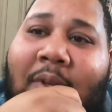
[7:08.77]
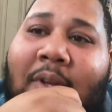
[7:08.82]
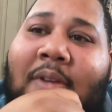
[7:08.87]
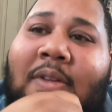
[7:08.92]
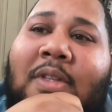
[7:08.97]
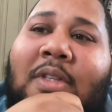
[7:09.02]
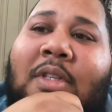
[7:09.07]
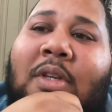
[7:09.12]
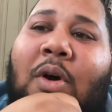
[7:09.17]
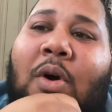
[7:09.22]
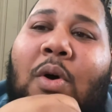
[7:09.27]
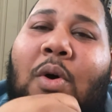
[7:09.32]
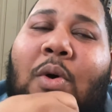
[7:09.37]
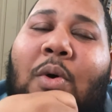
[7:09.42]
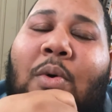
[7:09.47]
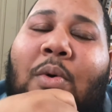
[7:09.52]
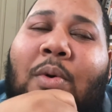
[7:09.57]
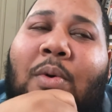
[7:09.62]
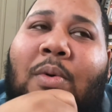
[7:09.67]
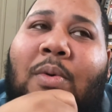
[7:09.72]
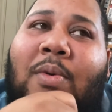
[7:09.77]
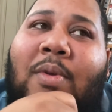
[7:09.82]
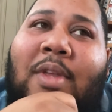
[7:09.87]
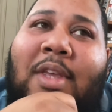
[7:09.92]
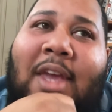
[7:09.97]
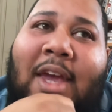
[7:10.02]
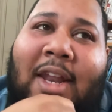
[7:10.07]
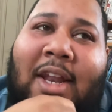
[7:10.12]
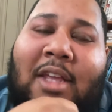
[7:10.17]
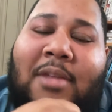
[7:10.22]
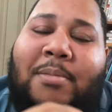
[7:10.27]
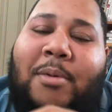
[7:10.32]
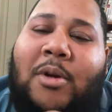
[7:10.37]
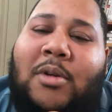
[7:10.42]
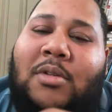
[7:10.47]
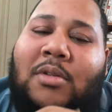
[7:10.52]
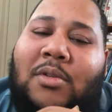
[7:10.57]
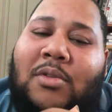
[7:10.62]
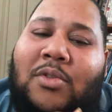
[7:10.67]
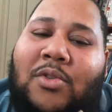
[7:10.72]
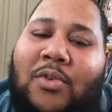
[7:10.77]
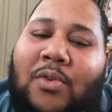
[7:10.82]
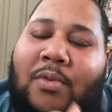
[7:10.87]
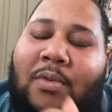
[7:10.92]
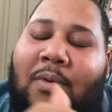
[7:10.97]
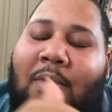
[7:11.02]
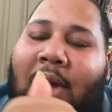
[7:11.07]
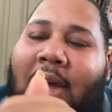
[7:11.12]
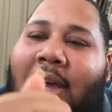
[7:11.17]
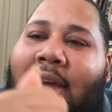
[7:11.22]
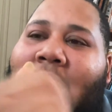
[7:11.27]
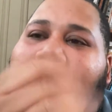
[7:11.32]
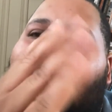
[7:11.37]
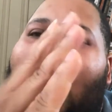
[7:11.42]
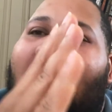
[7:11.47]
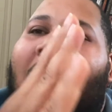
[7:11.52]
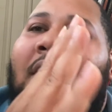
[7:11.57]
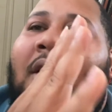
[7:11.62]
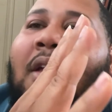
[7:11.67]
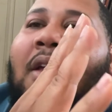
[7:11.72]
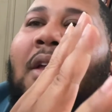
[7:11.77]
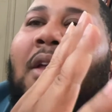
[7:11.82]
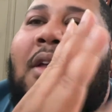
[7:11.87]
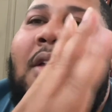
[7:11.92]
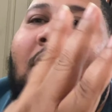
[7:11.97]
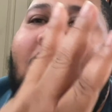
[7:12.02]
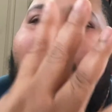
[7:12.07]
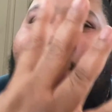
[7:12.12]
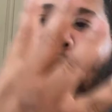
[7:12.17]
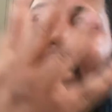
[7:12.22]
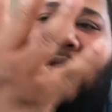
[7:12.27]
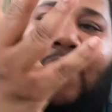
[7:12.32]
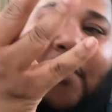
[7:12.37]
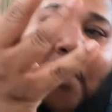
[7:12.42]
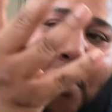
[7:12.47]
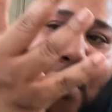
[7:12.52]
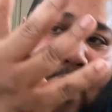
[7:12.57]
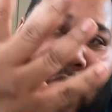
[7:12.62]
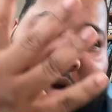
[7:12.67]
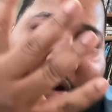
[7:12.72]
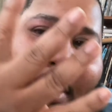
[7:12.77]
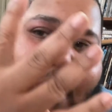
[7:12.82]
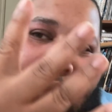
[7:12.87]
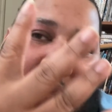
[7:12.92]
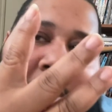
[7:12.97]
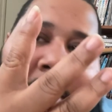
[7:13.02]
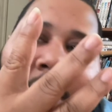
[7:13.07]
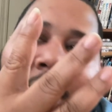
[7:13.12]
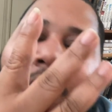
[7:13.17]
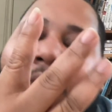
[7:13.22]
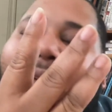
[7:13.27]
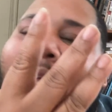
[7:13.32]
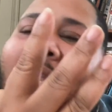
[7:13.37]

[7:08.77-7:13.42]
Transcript: So yeah, that's personal truth, right? So that's 4. The